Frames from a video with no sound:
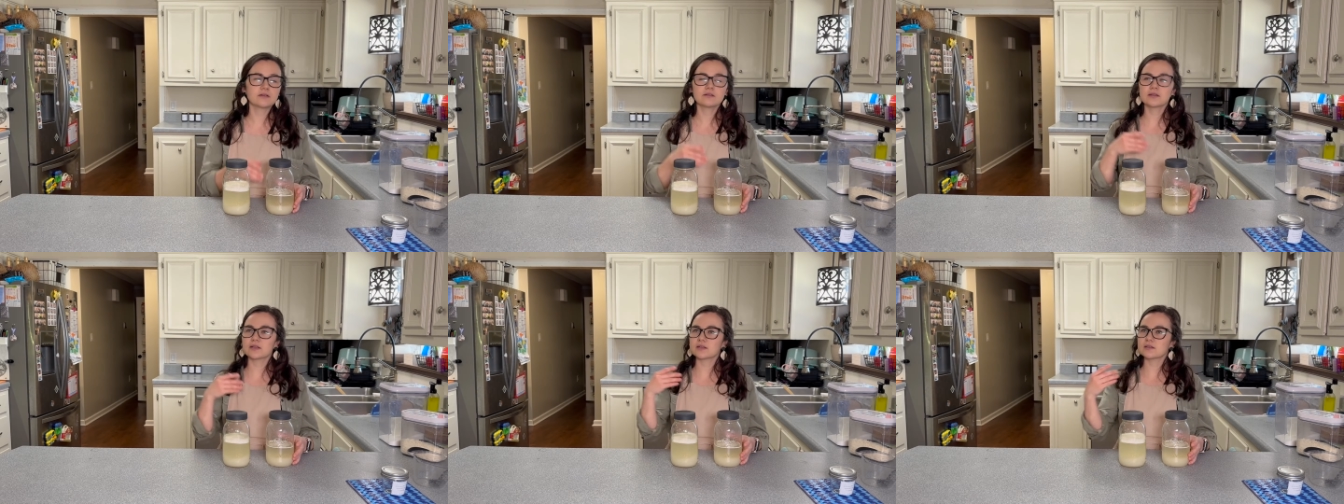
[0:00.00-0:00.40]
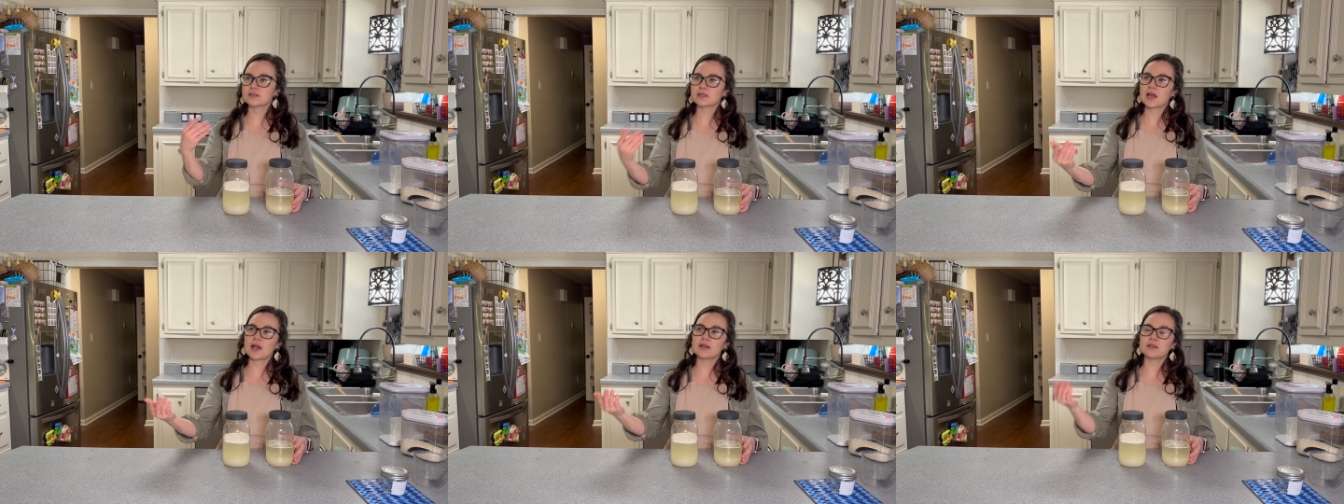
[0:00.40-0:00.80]
It's
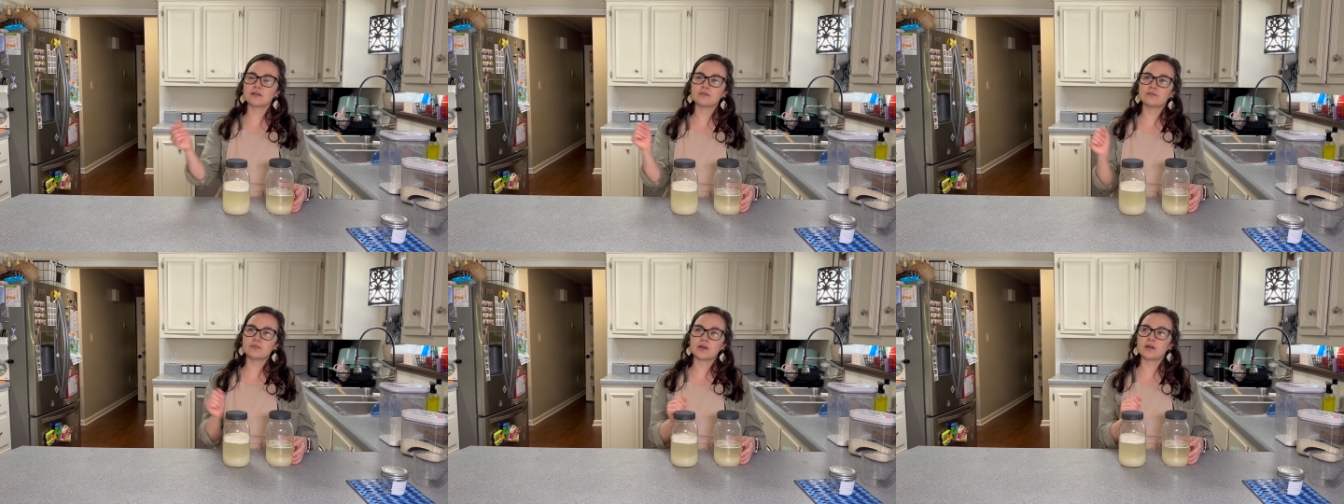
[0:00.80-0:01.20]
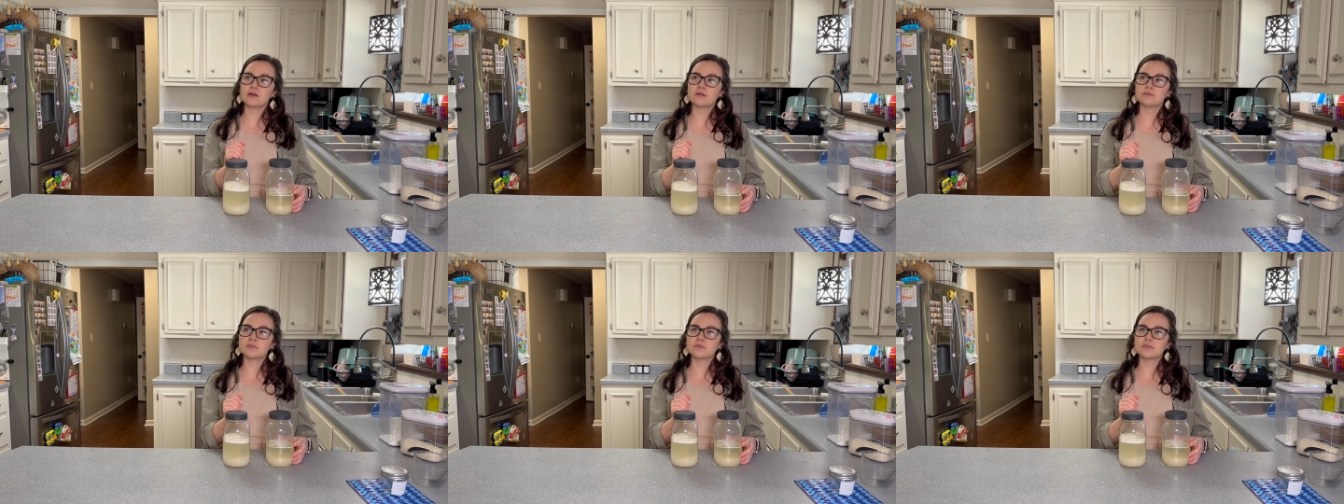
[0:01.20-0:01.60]
kind
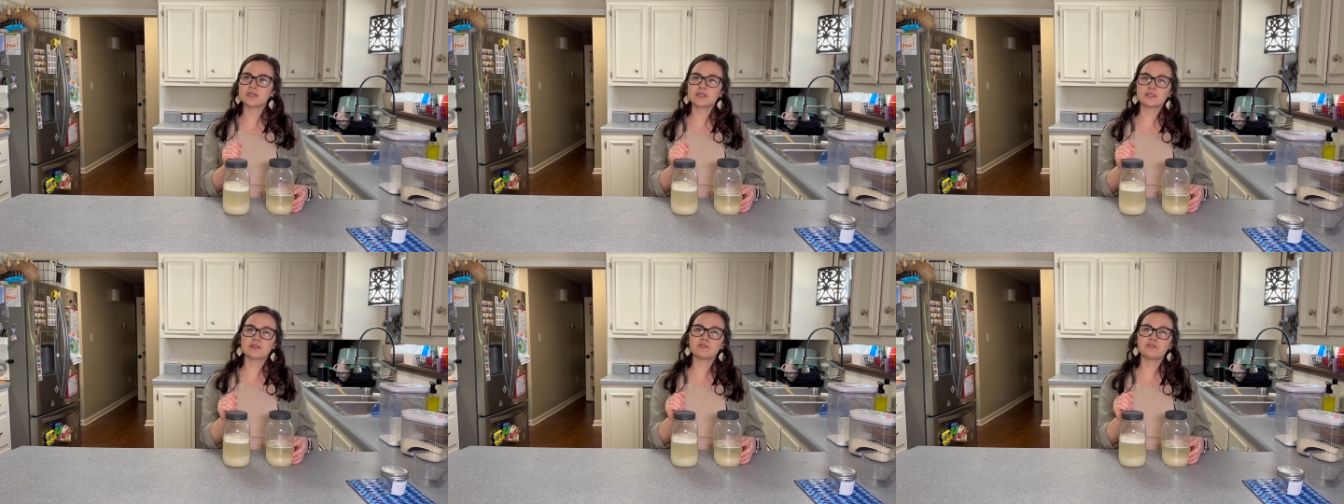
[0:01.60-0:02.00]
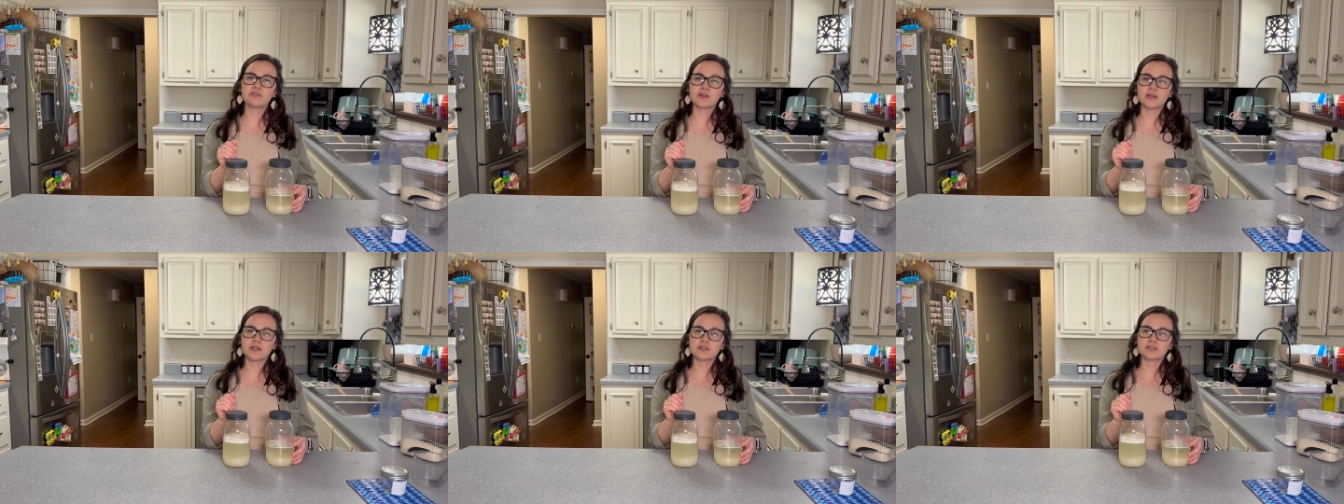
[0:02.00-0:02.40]
of doesn't
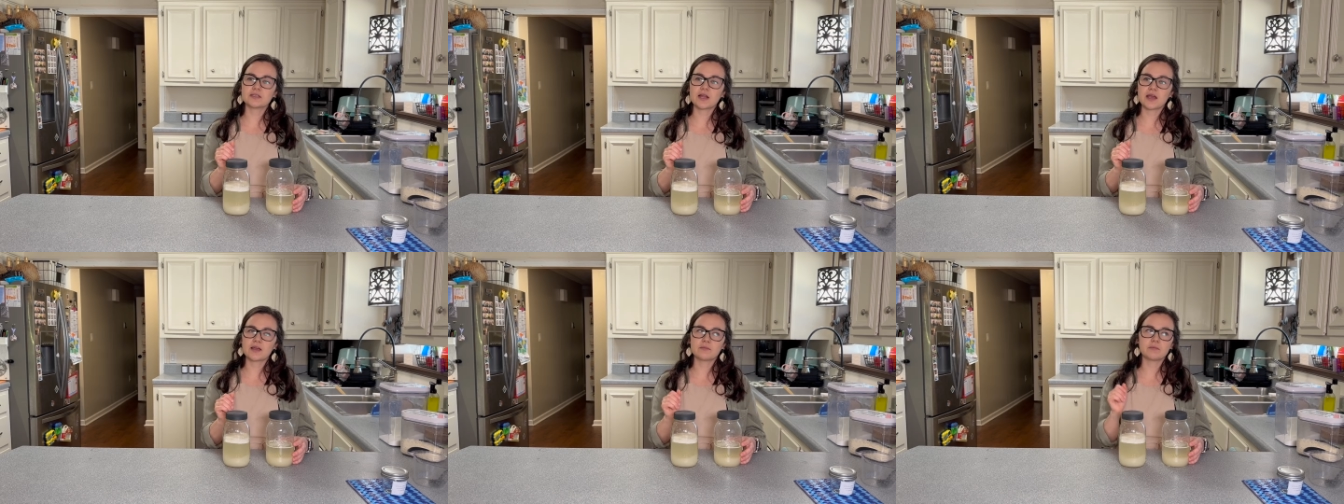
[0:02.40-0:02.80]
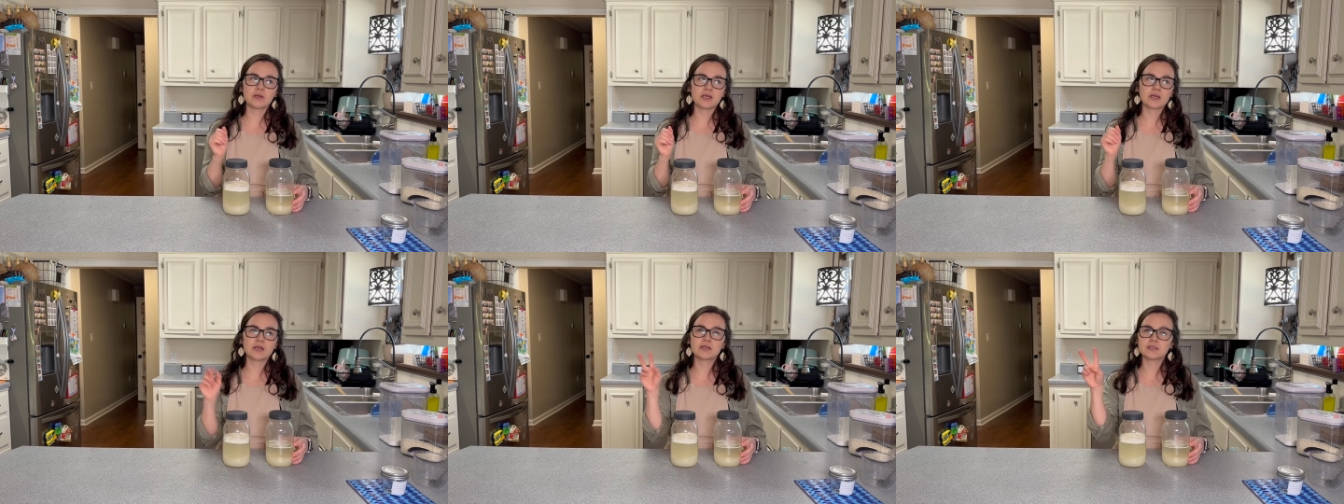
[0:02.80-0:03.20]
fit its name
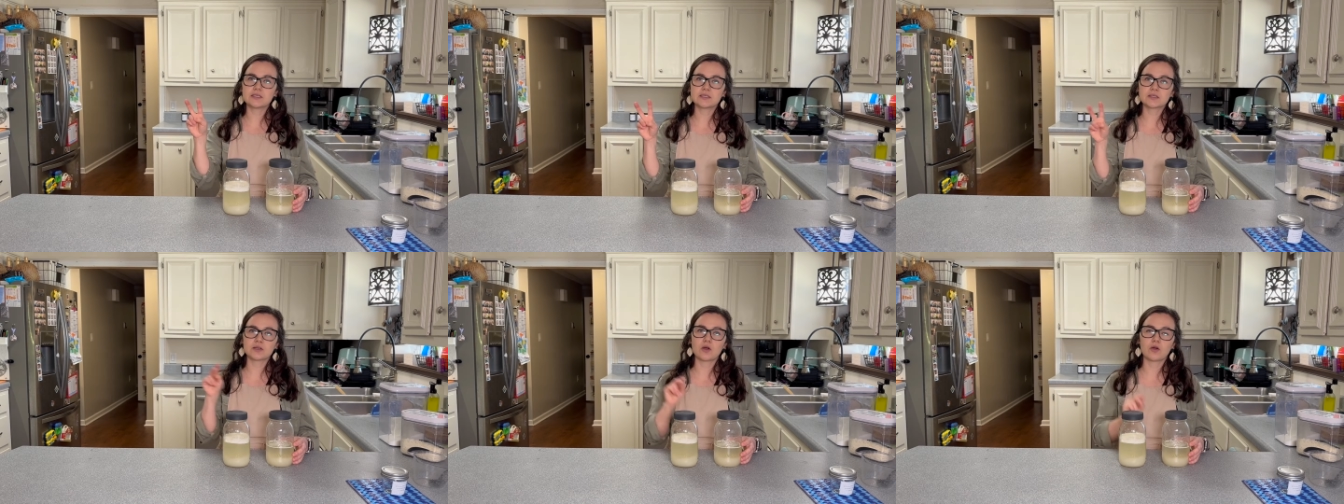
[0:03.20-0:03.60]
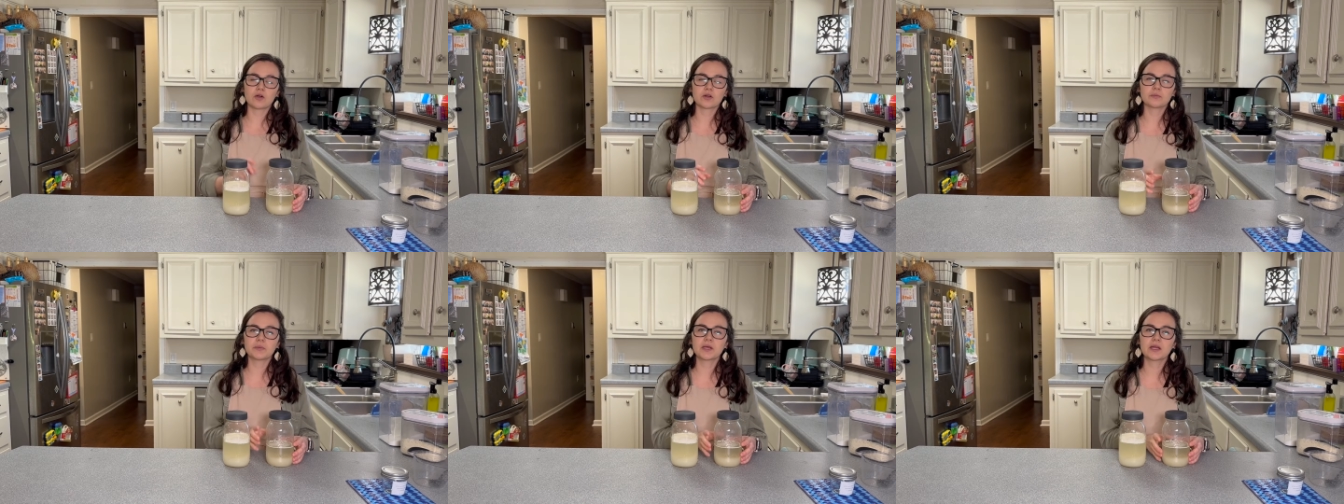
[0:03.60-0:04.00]
being
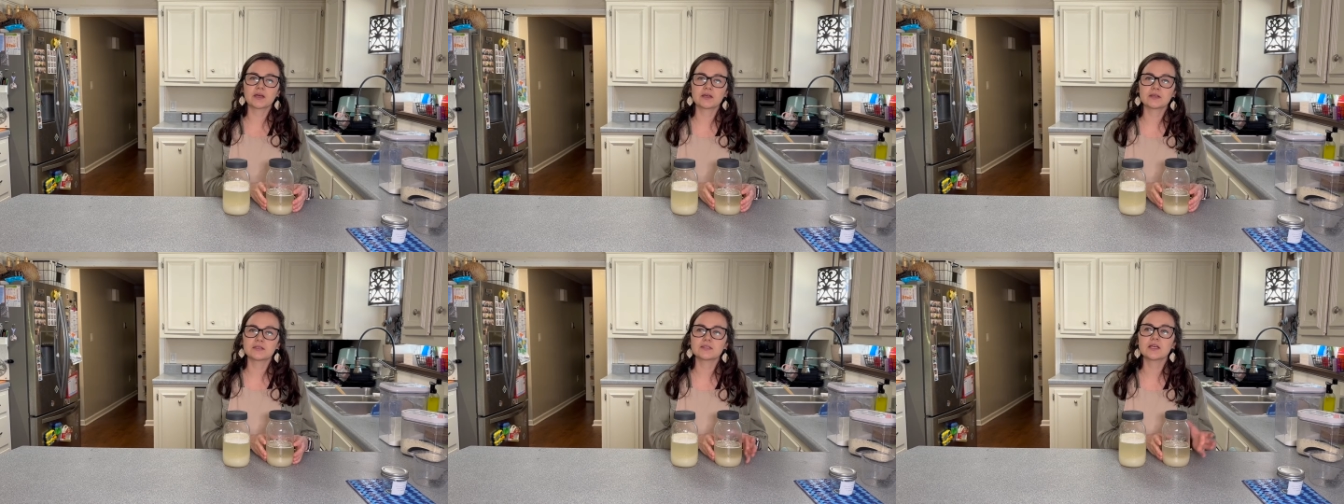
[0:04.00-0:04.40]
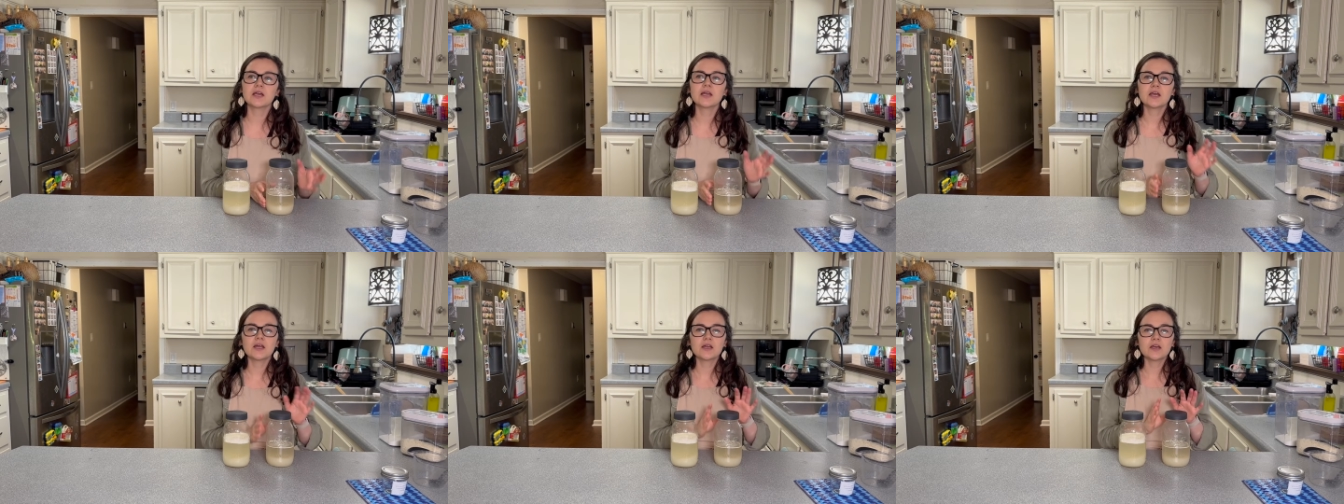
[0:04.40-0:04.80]
discard, because
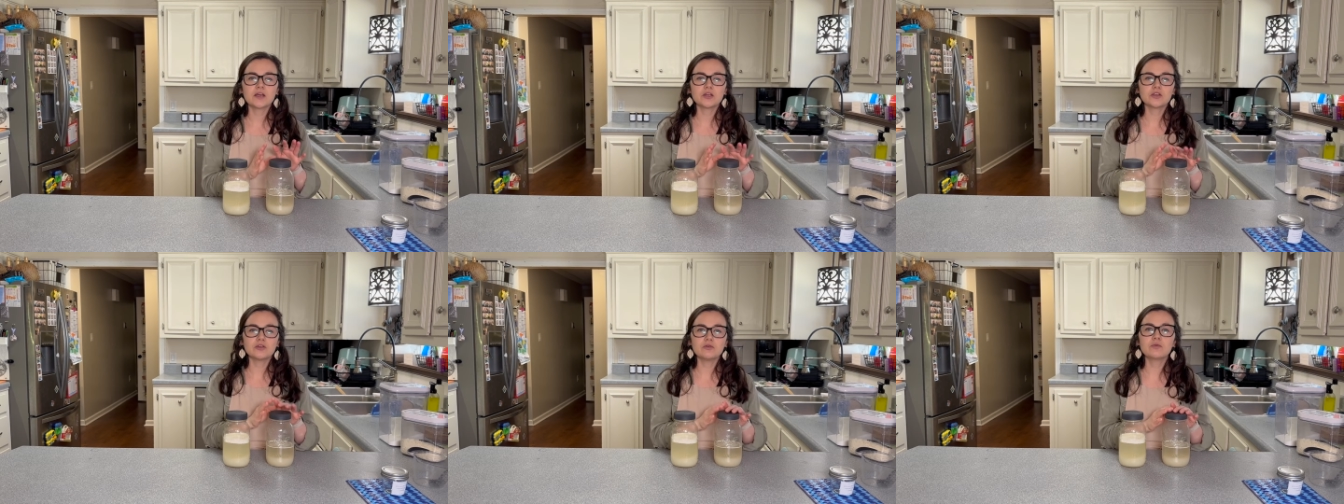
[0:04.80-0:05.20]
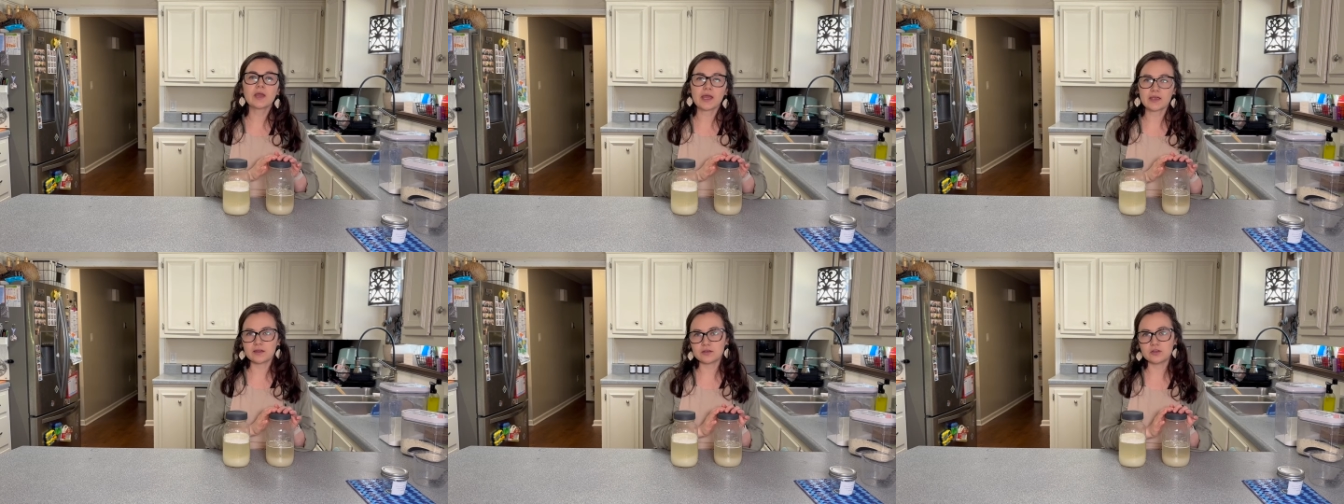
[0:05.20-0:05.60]
you
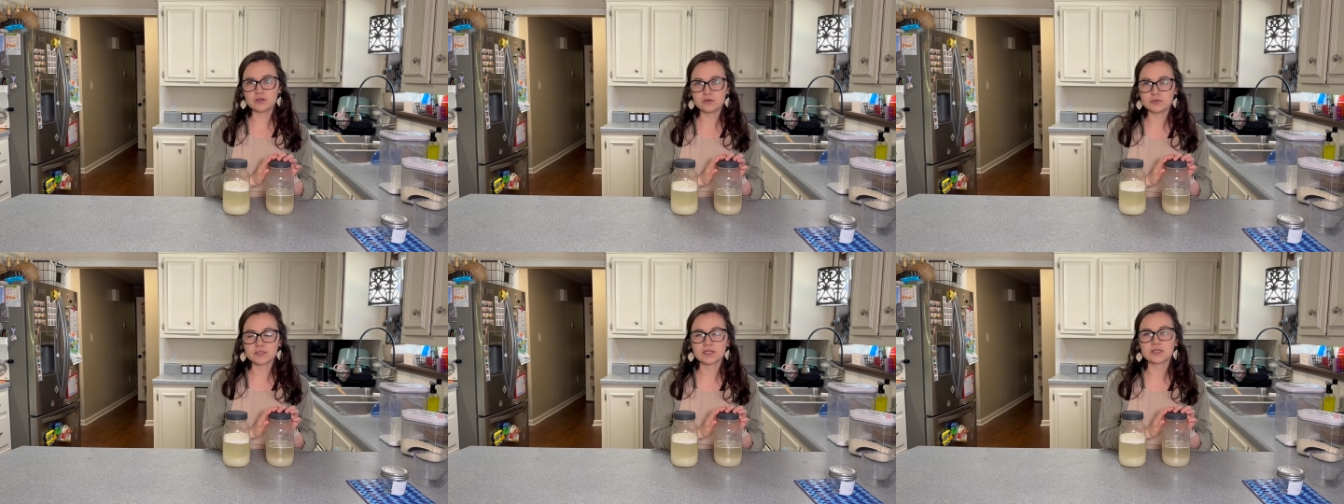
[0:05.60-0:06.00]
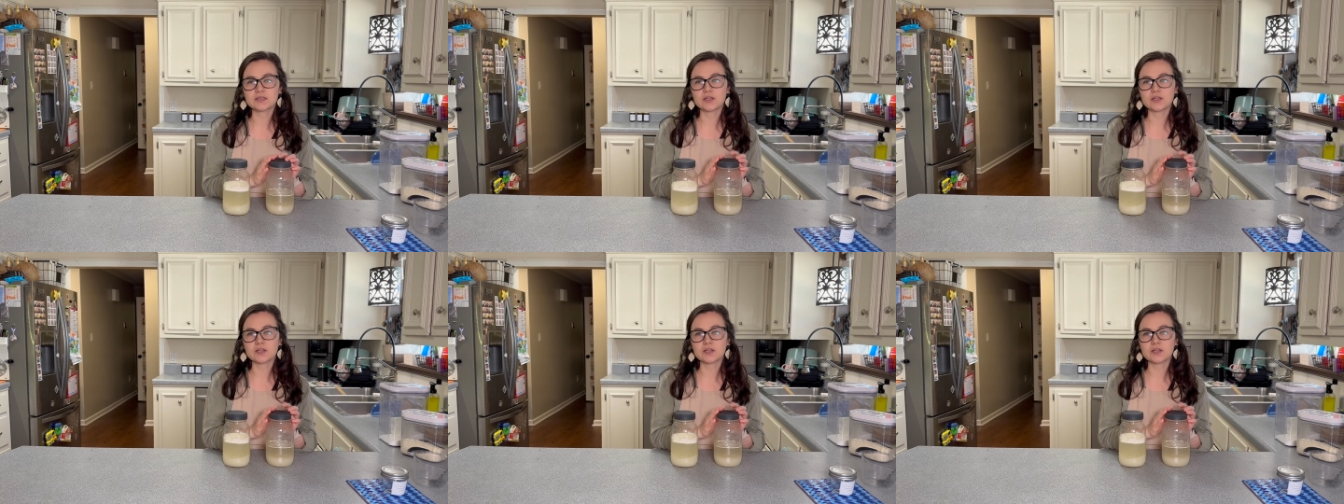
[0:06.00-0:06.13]
can use it.